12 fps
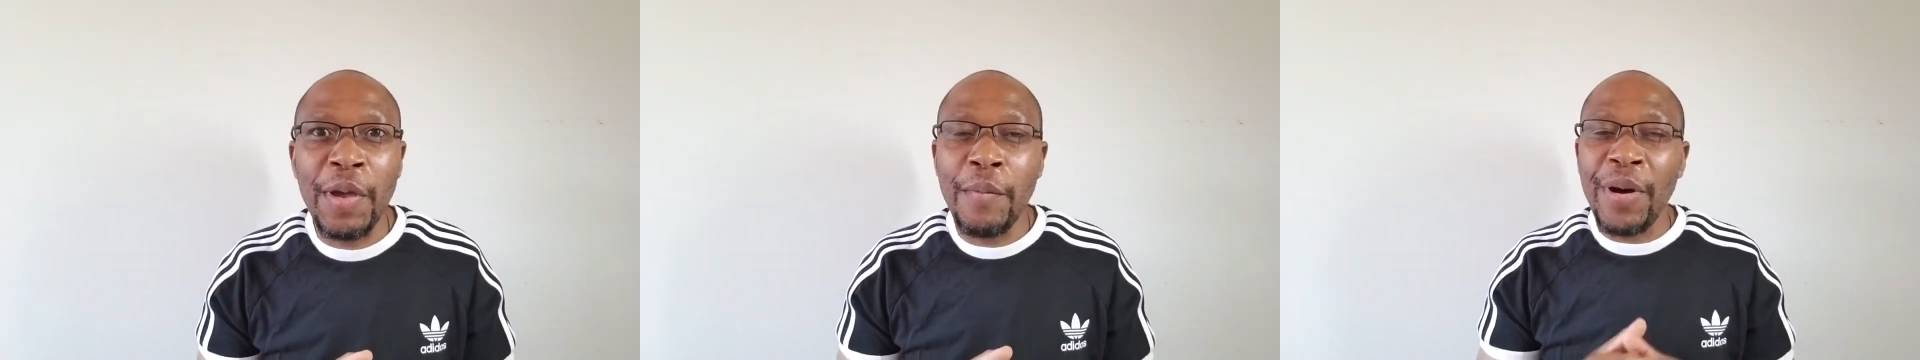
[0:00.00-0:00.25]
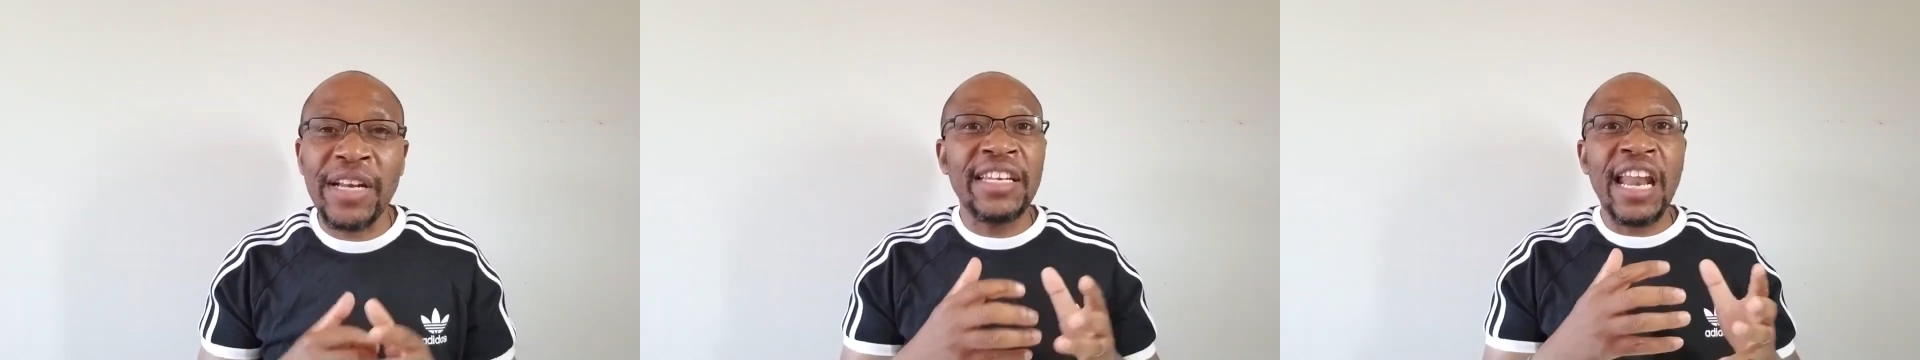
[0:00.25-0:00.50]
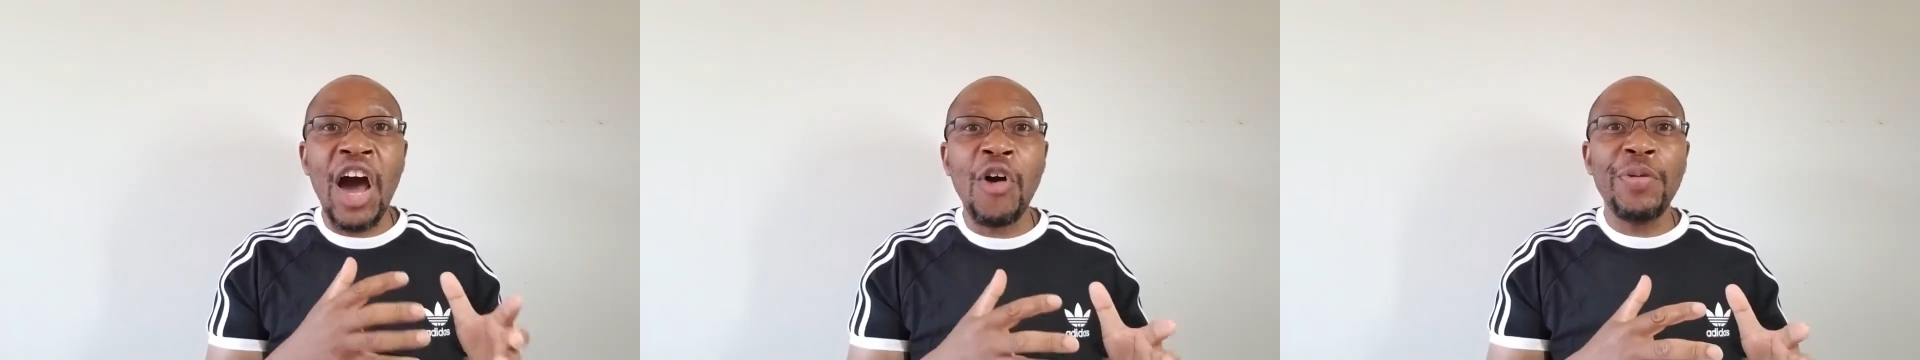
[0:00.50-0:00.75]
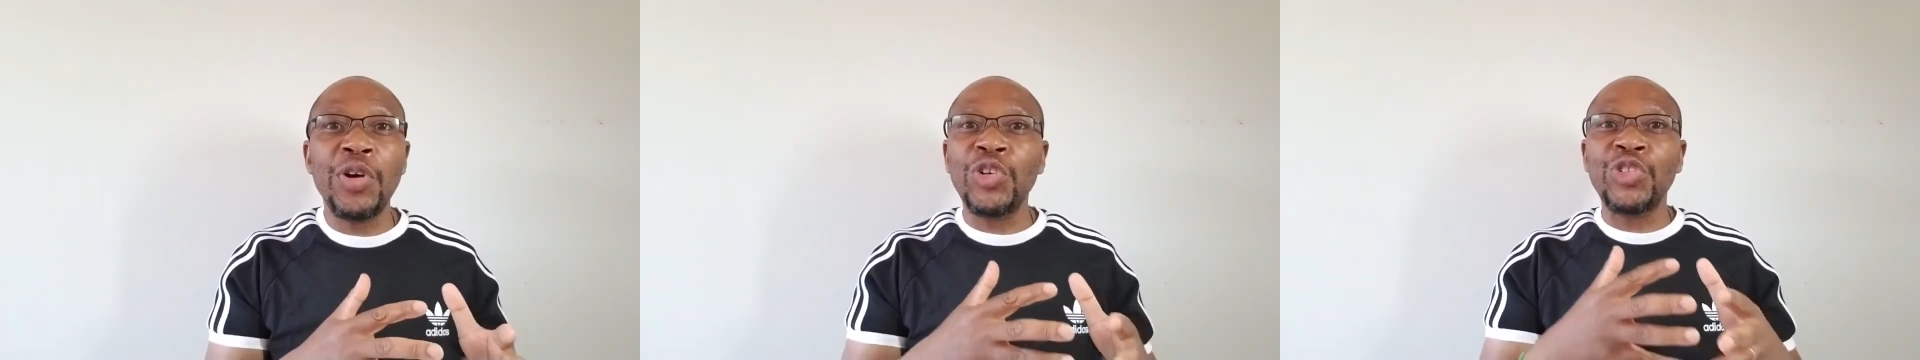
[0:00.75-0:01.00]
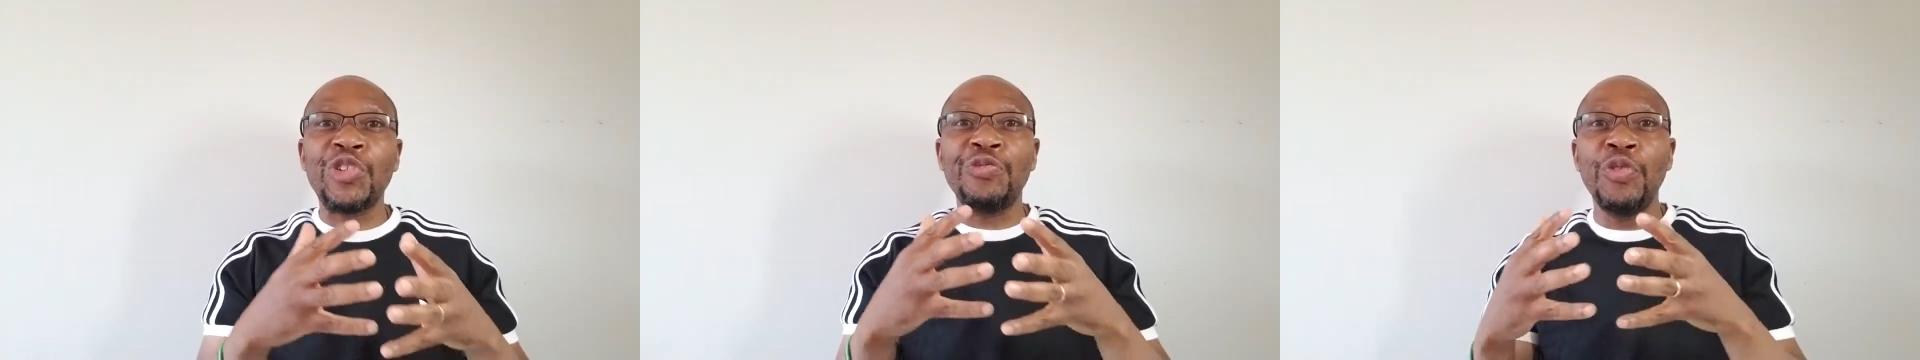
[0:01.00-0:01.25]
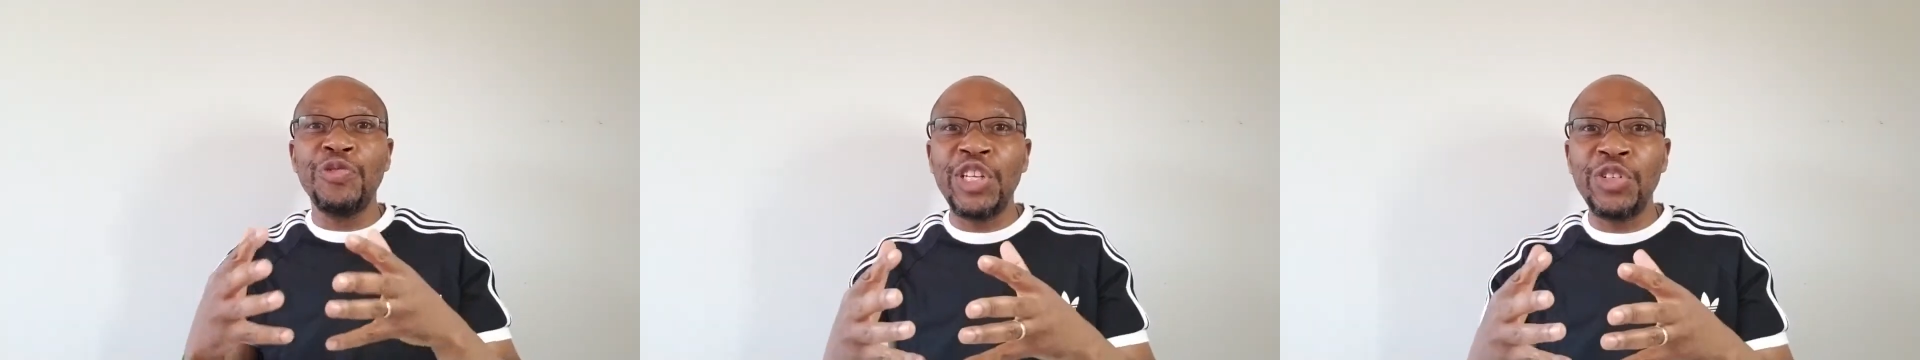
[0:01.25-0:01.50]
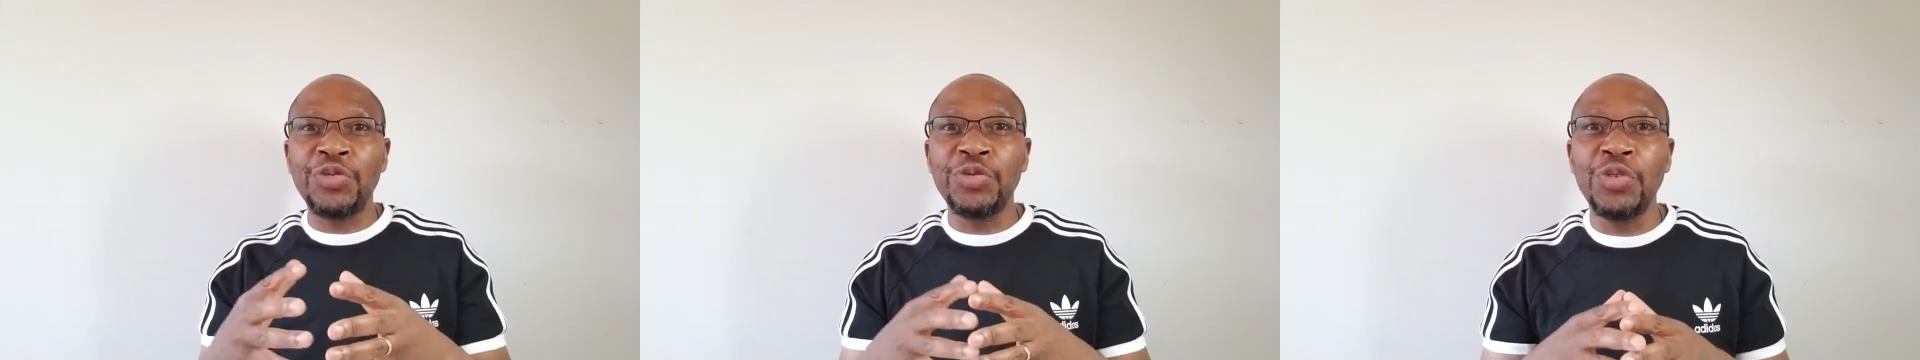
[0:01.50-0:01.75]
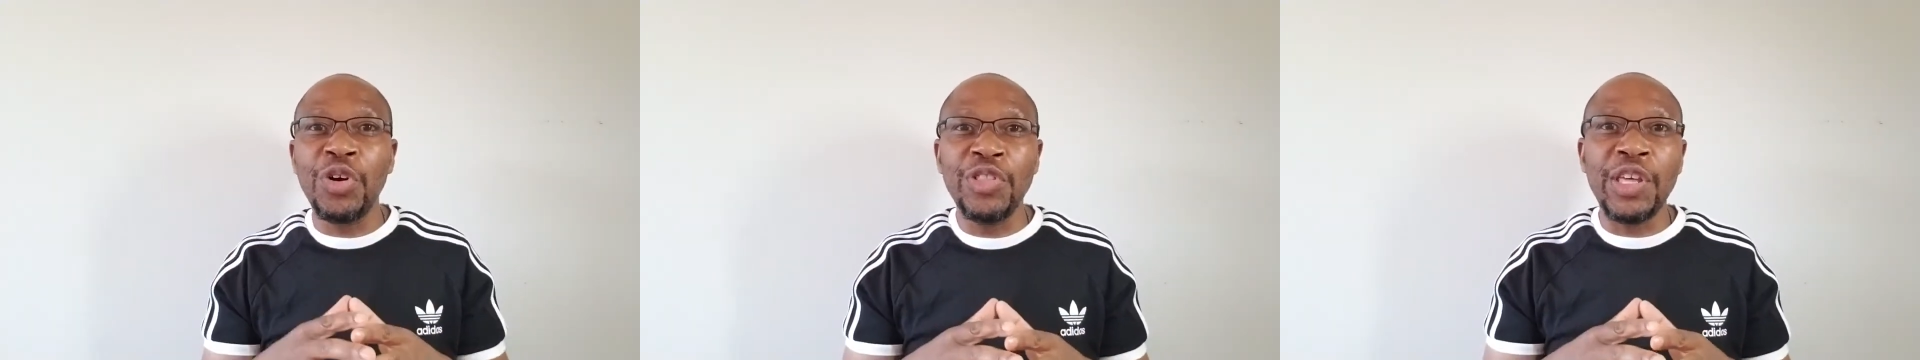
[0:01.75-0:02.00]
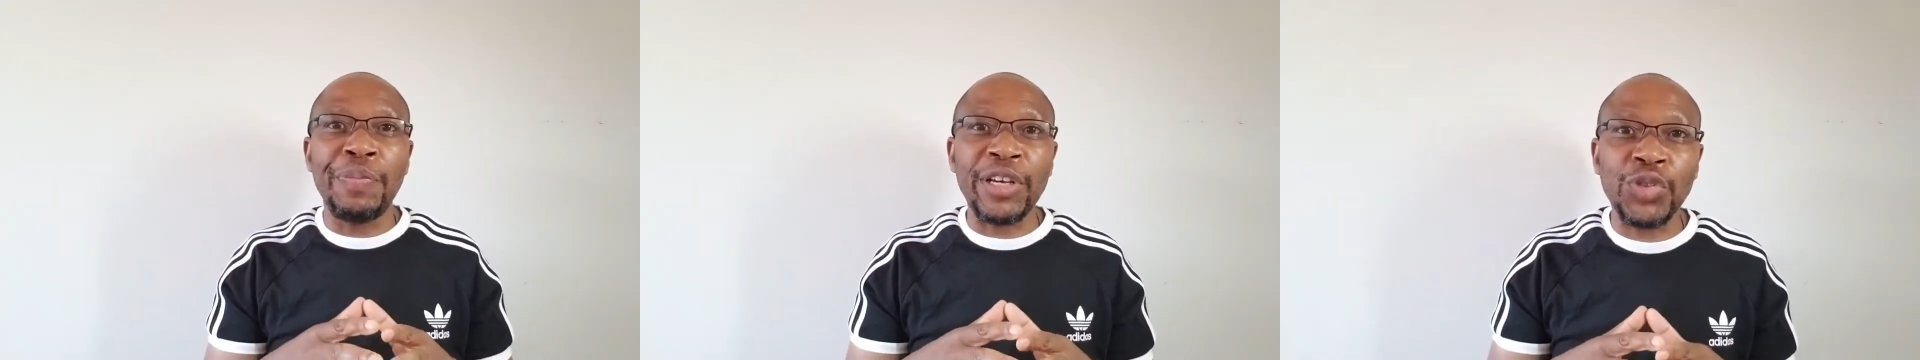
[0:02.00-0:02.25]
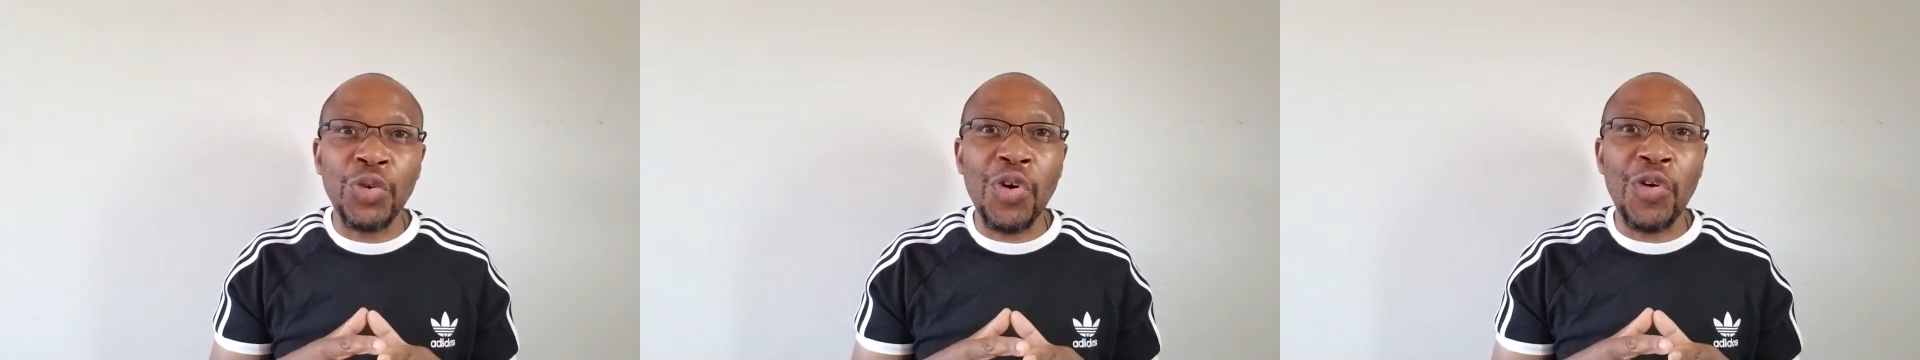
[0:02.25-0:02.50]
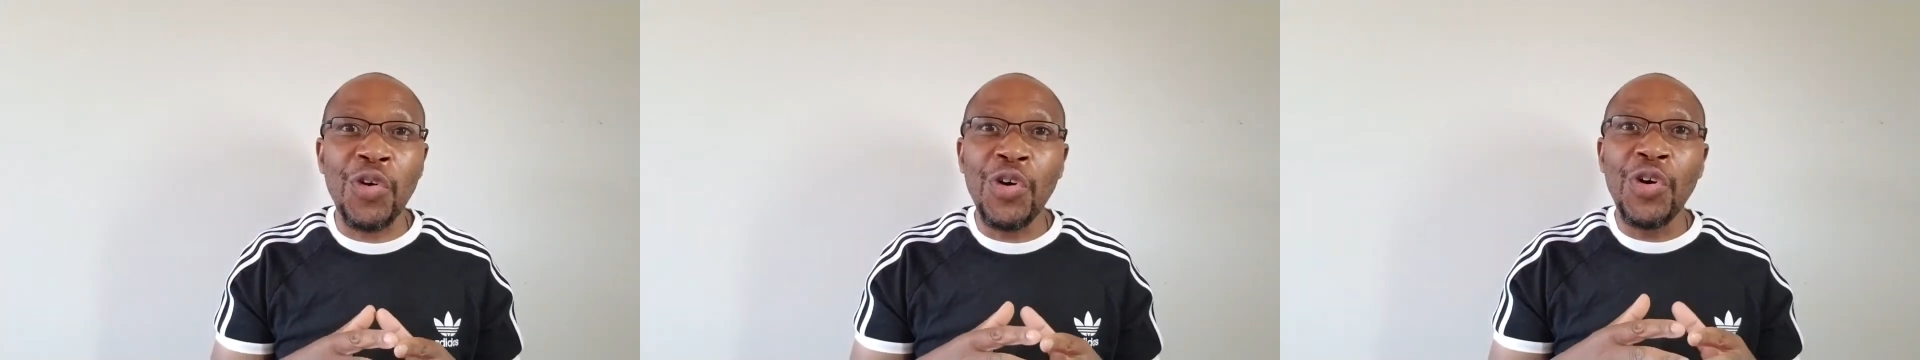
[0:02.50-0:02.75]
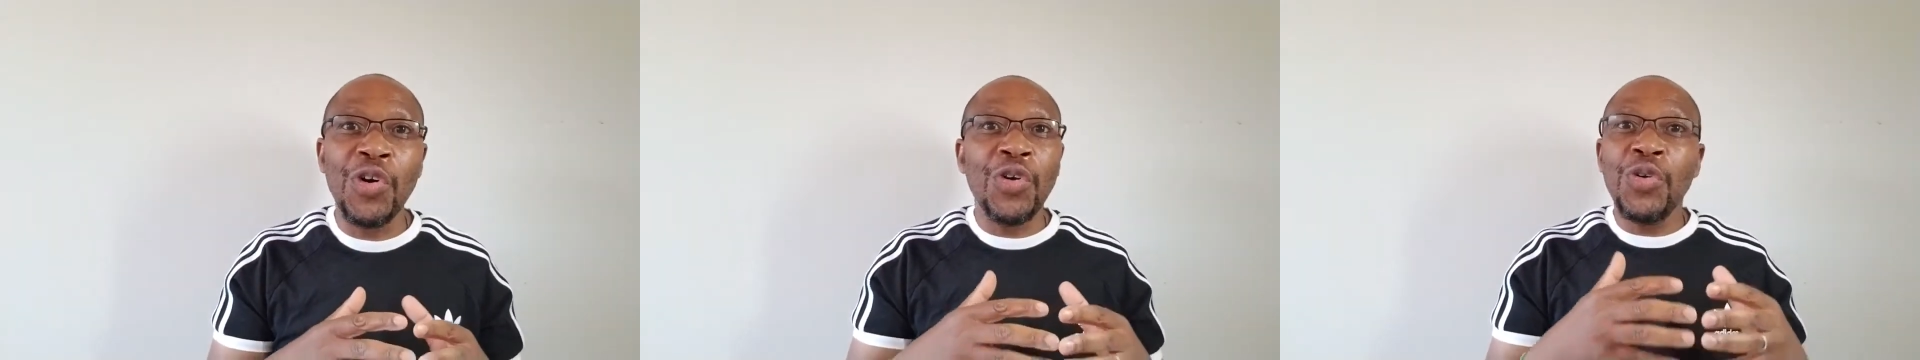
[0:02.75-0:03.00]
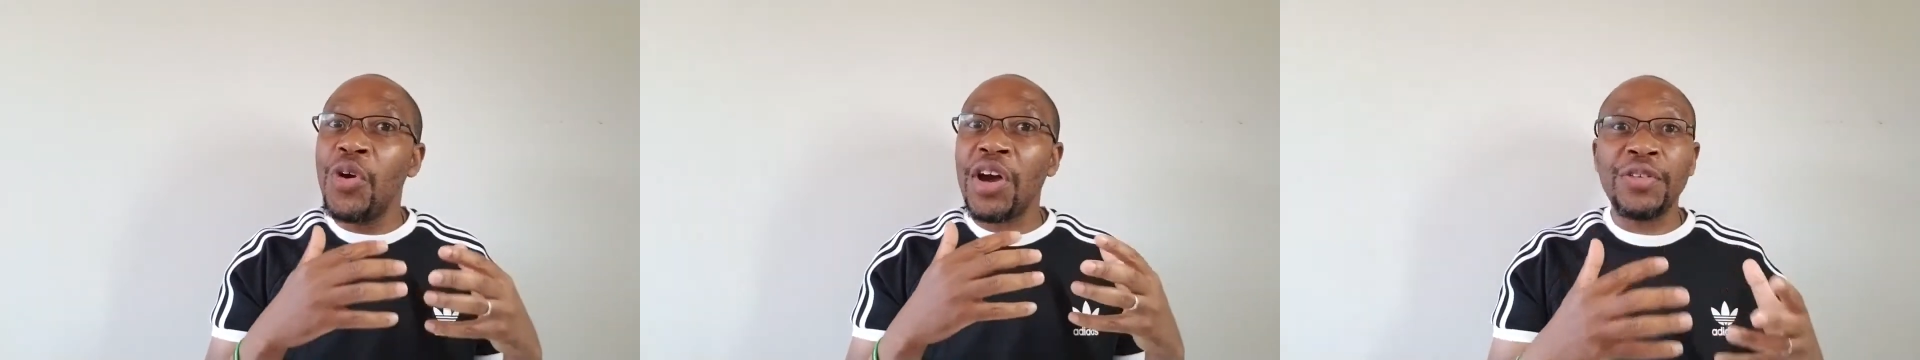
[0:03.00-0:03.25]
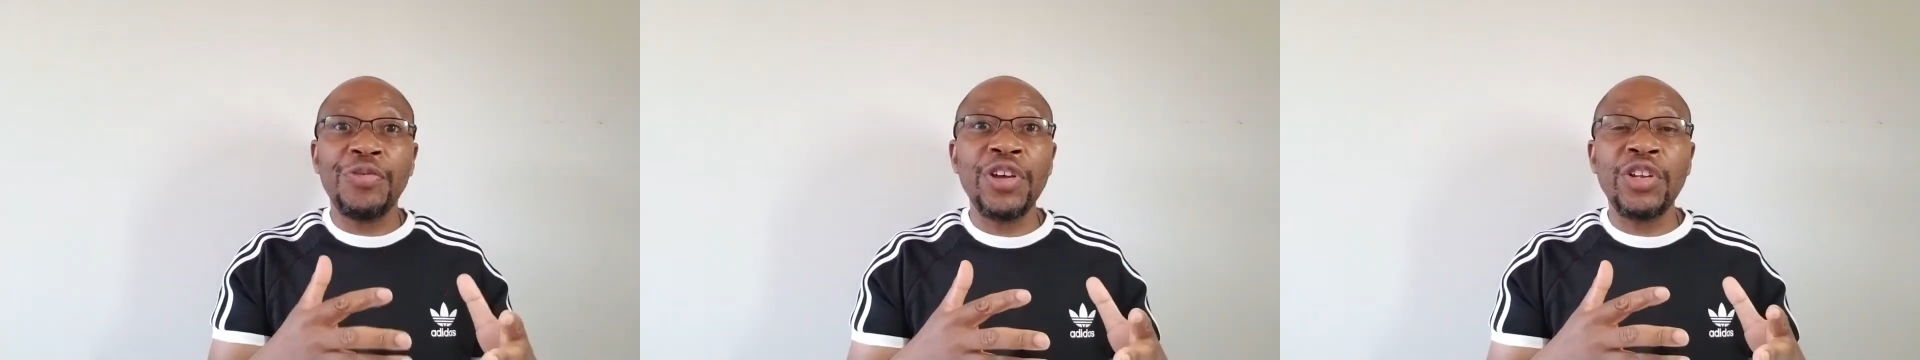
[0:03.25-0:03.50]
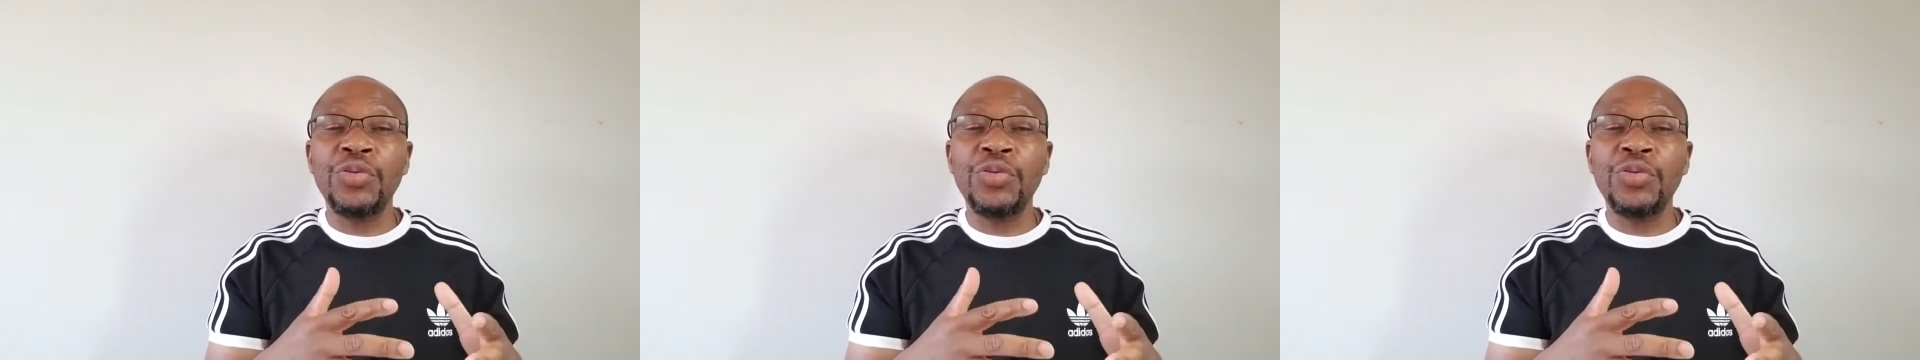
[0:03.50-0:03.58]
But now, because you have moved into the pastoral, you are referred